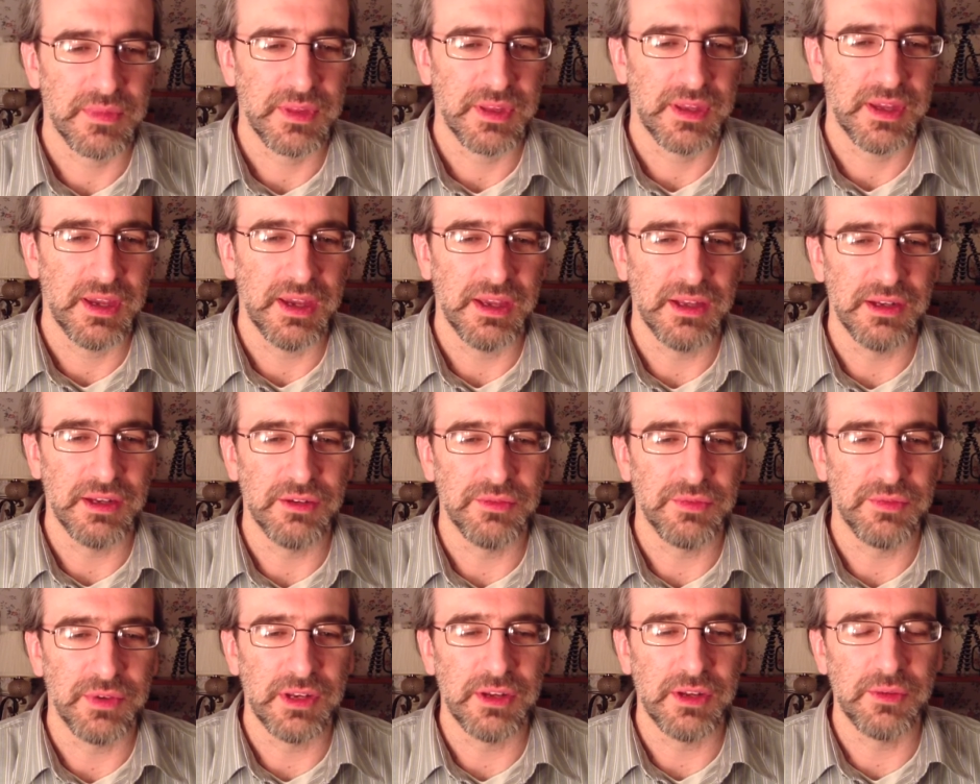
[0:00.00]
And
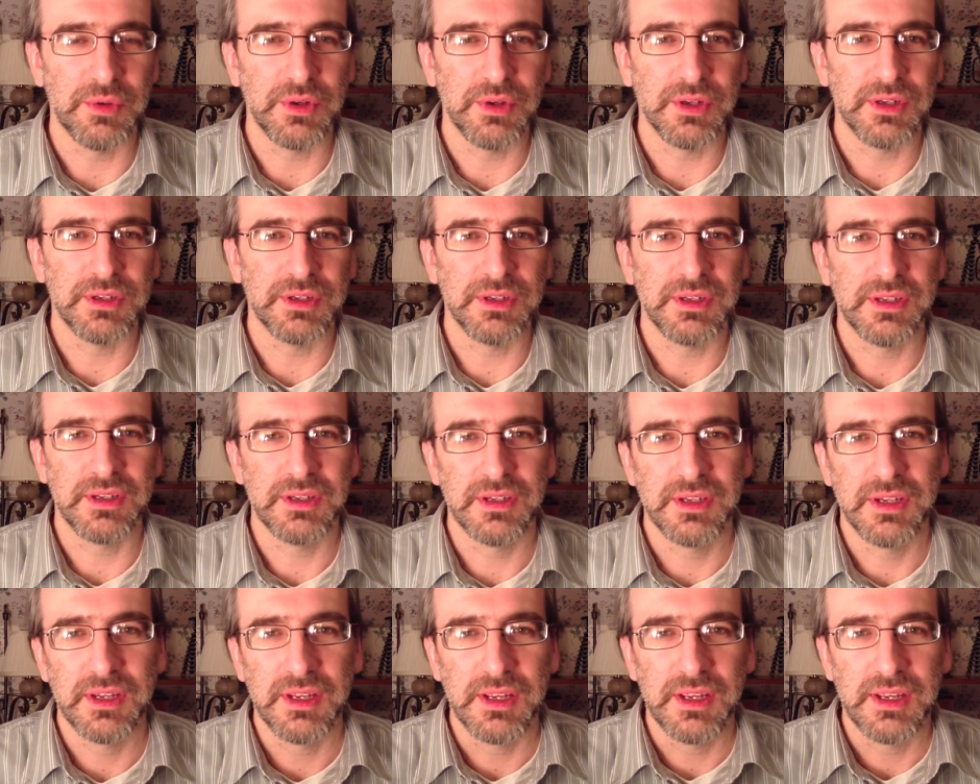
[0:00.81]
if anyone
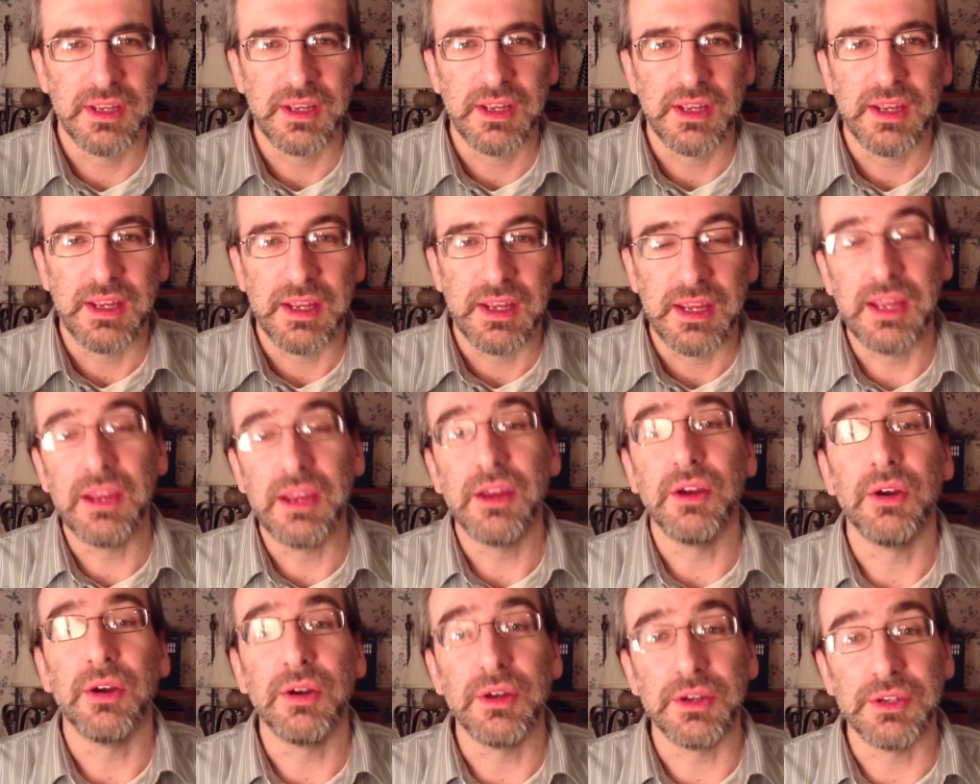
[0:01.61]

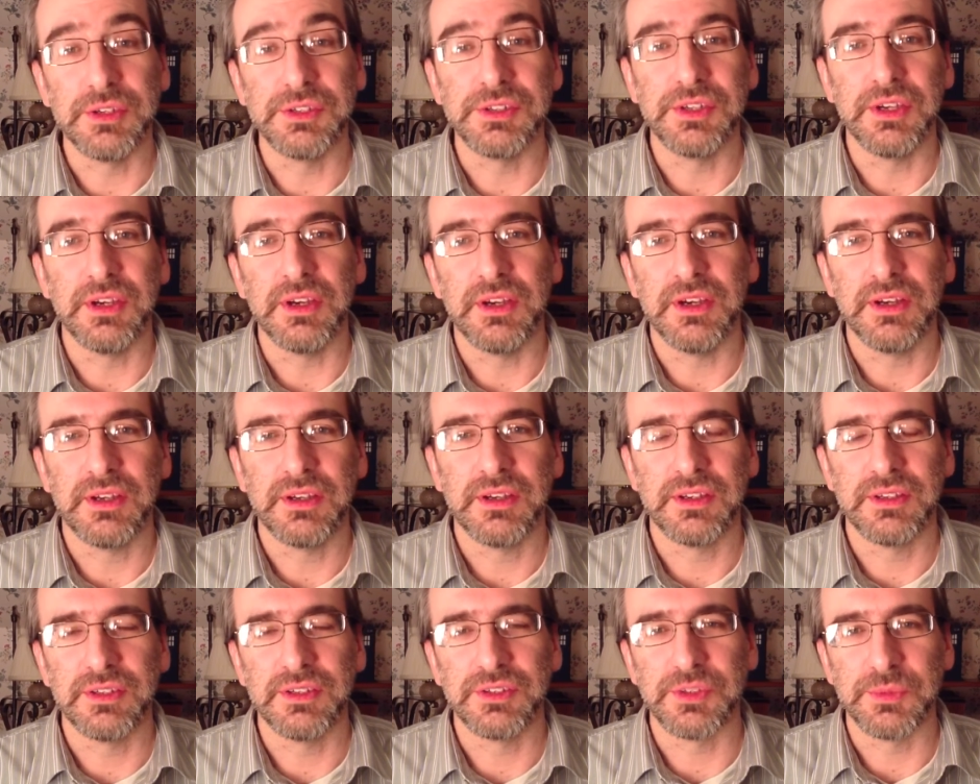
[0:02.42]
here is a
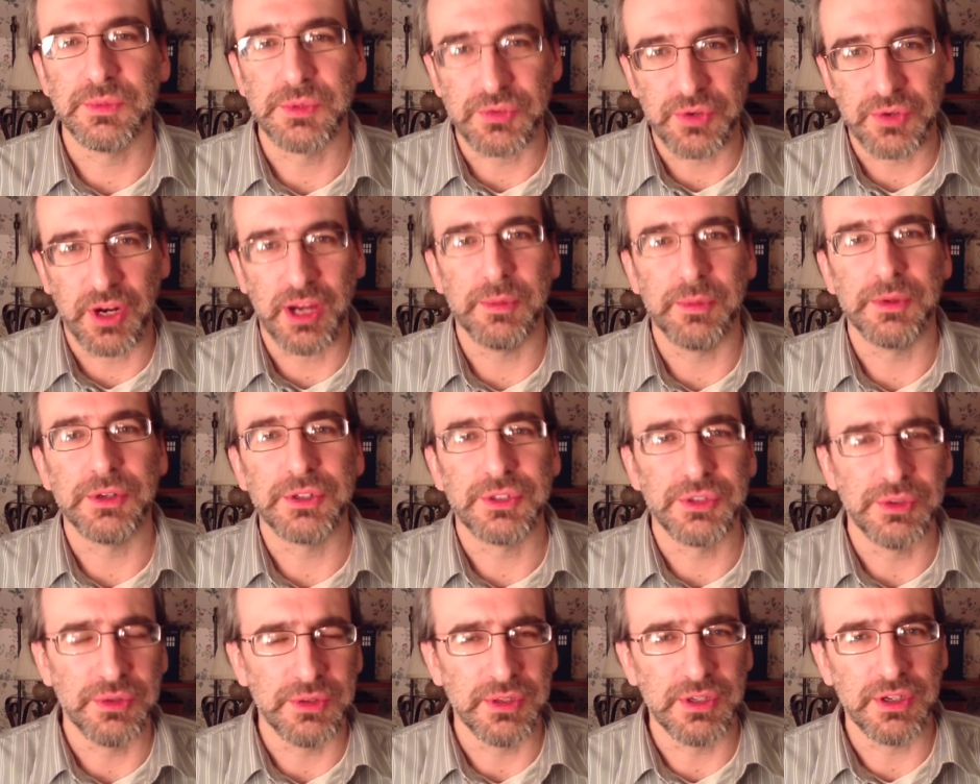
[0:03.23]
subscriber
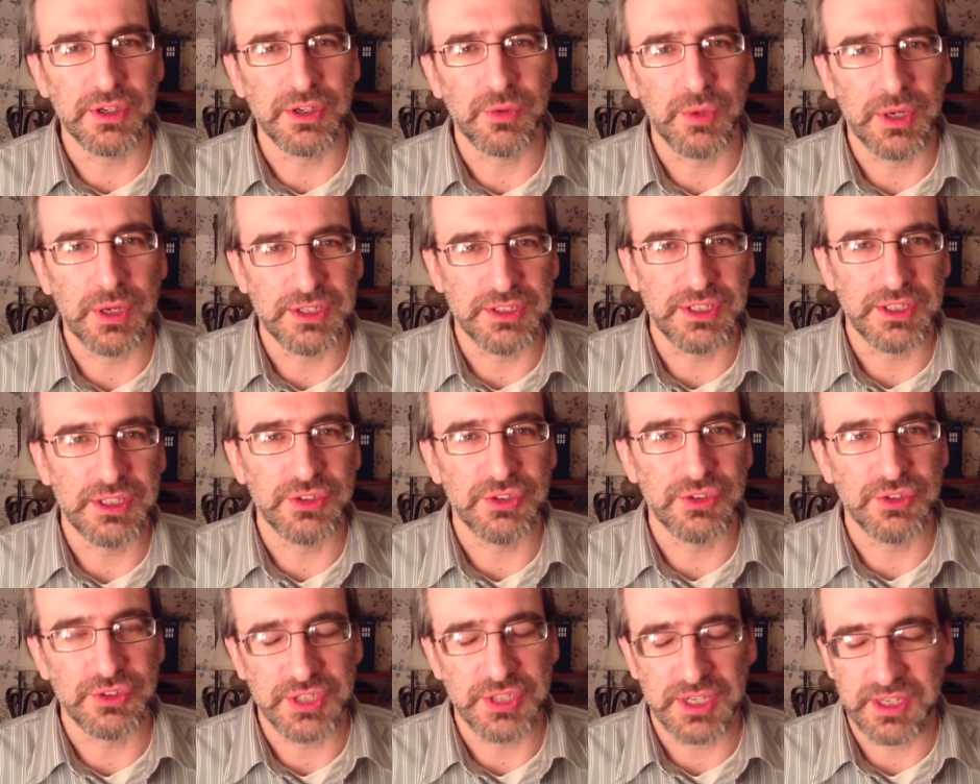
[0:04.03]
to the Quite
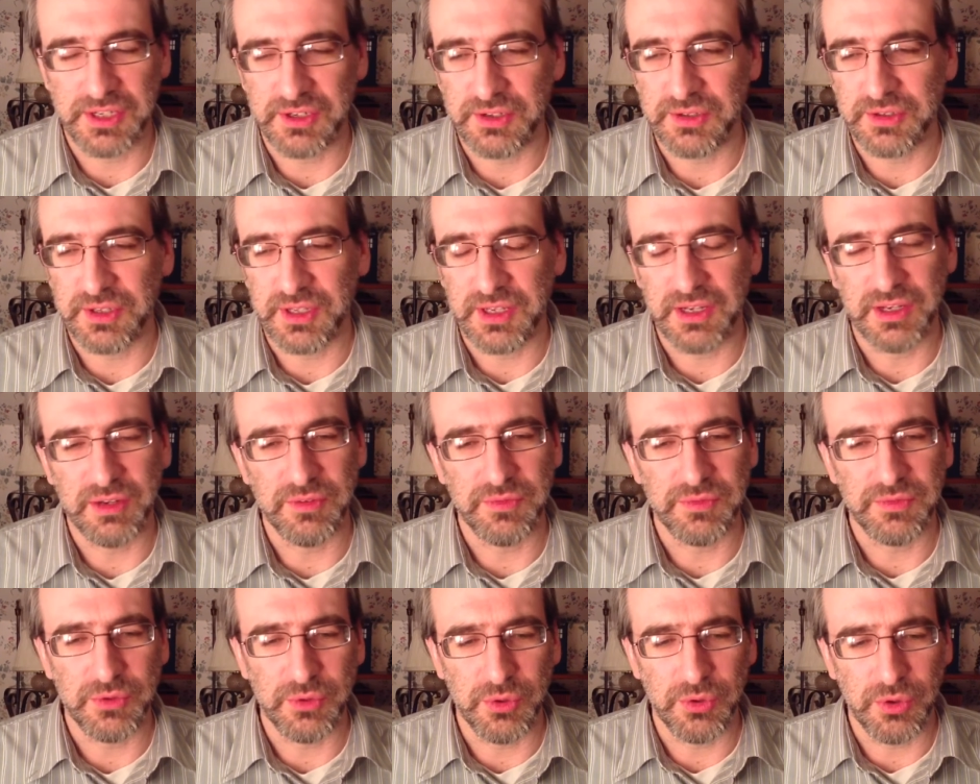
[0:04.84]
Decent channel, and
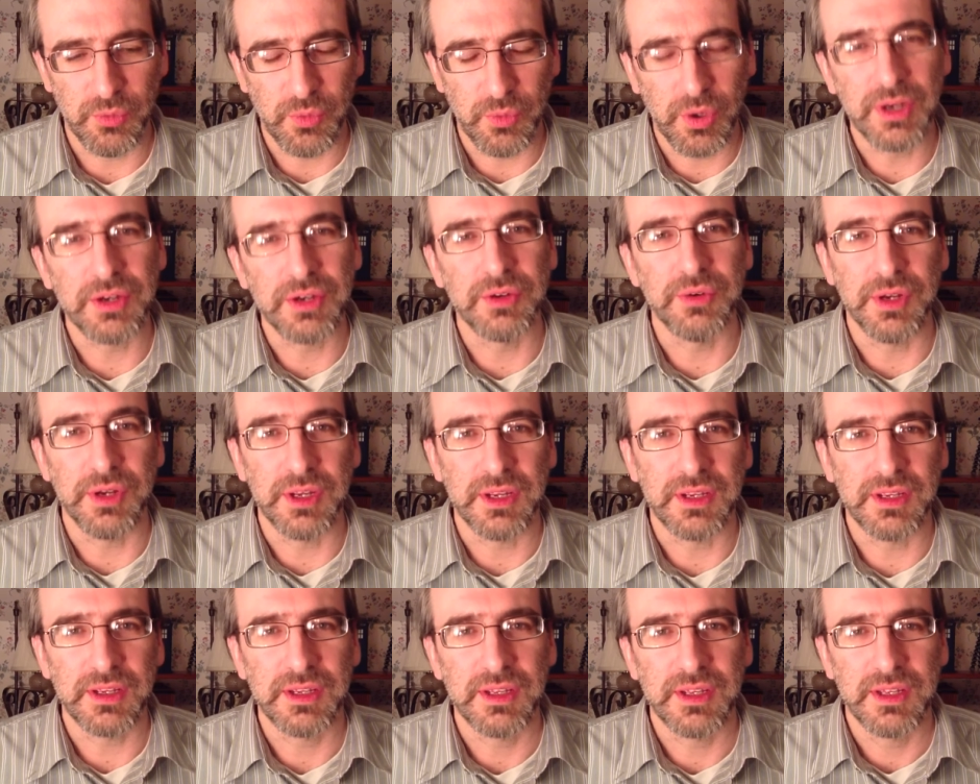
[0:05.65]
if you were
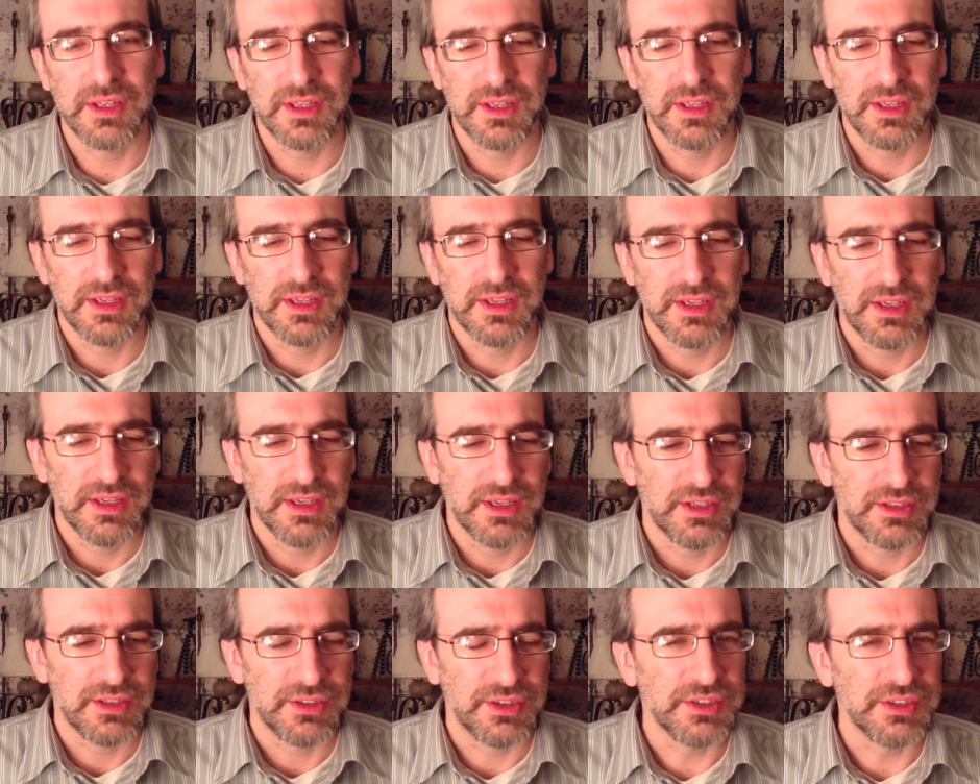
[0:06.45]
wondering,
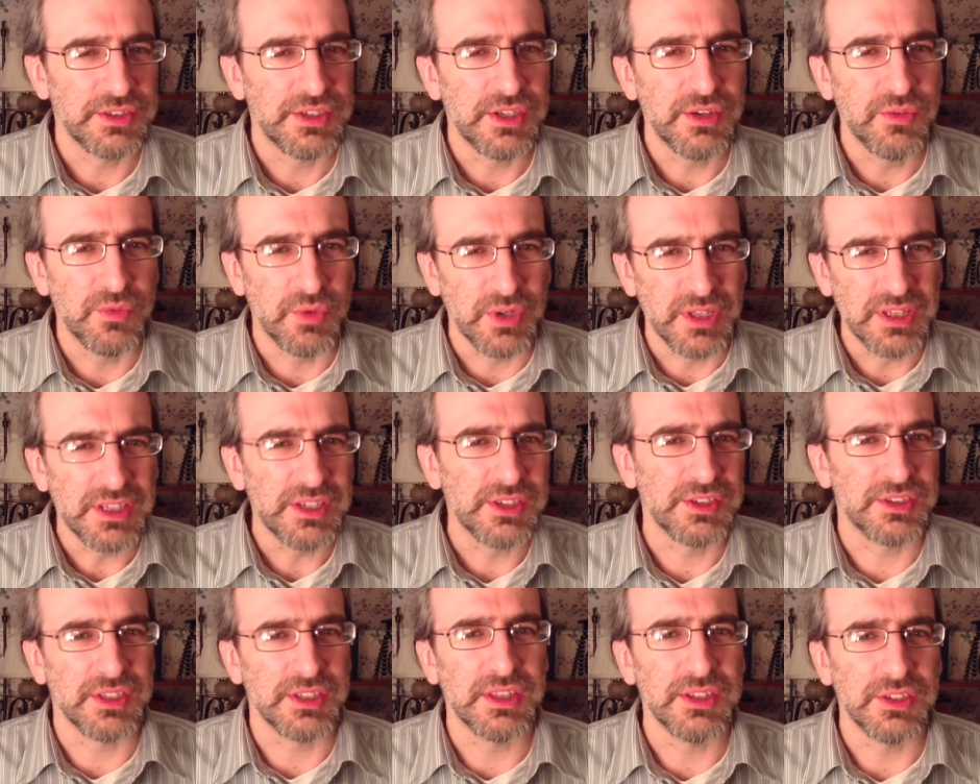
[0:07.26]
does he really
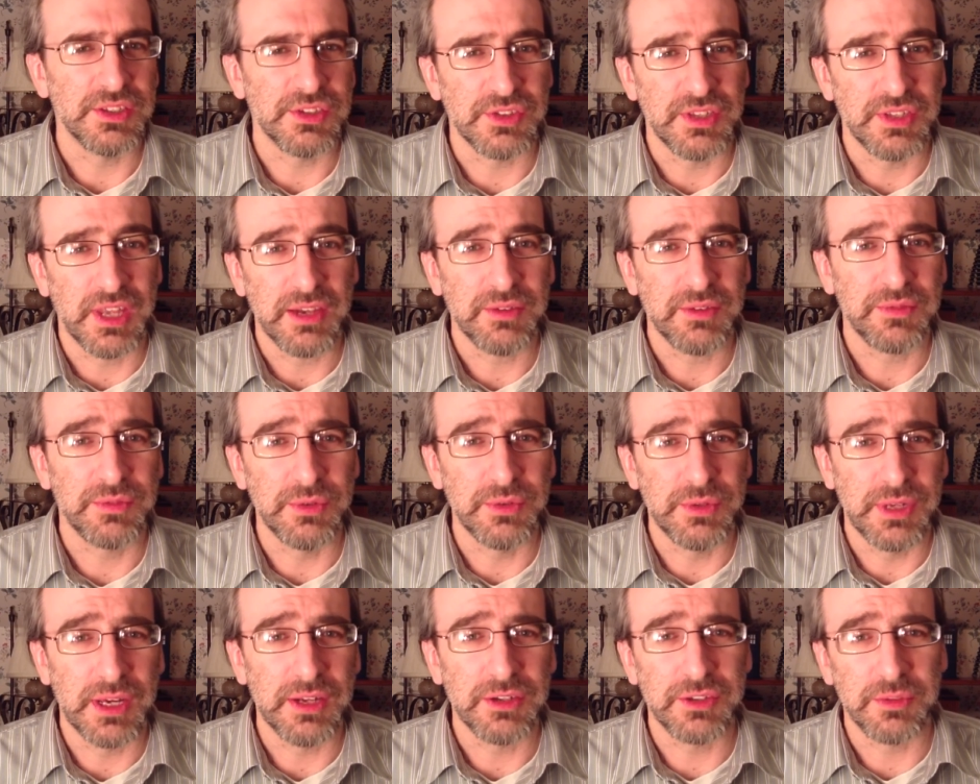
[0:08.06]
send the snack
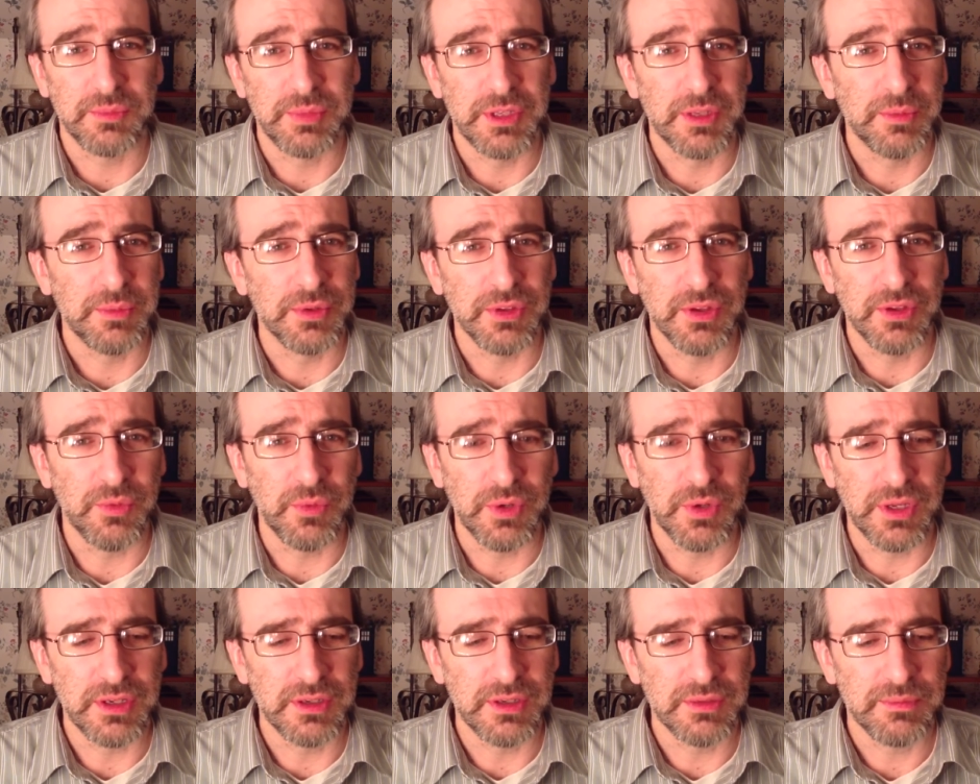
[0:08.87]
food out to people that
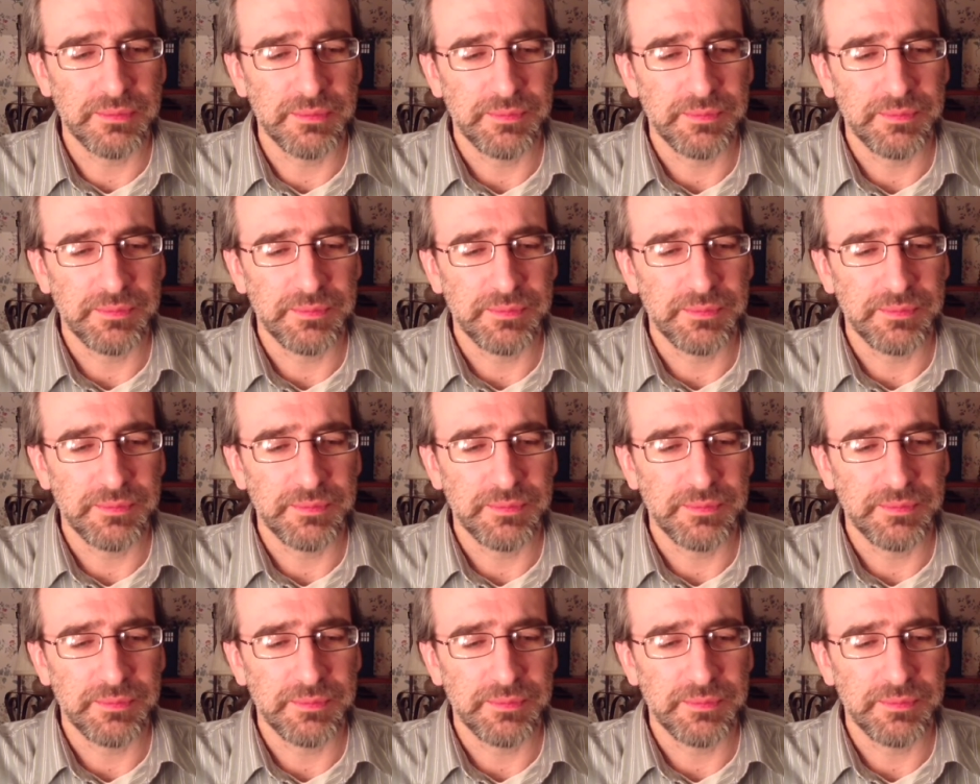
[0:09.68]
win?